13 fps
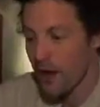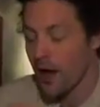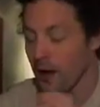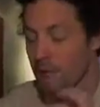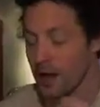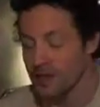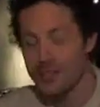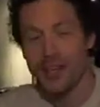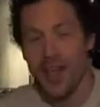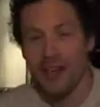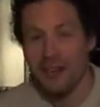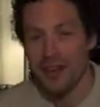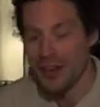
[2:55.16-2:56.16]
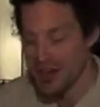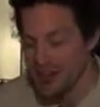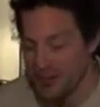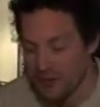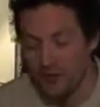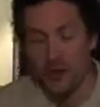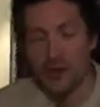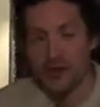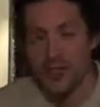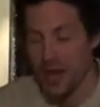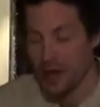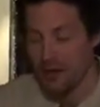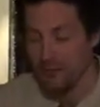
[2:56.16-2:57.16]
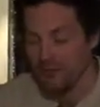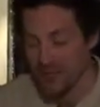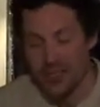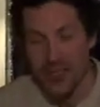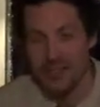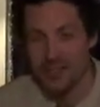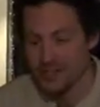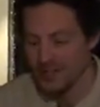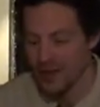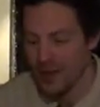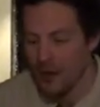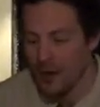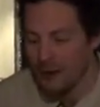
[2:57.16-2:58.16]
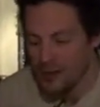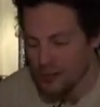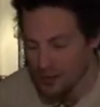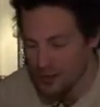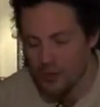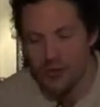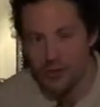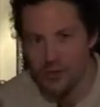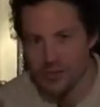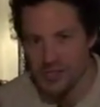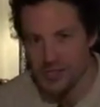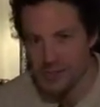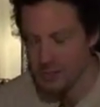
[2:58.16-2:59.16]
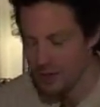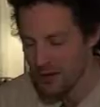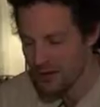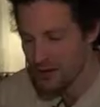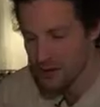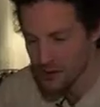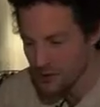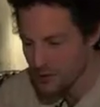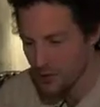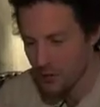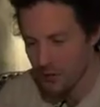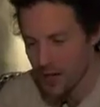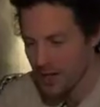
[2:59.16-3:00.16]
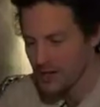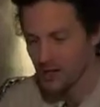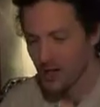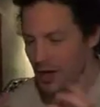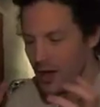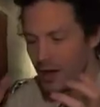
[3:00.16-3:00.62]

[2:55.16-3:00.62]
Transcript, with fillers: I'm actually having a difficult time tasting that. I'm enjoying smelling it so much.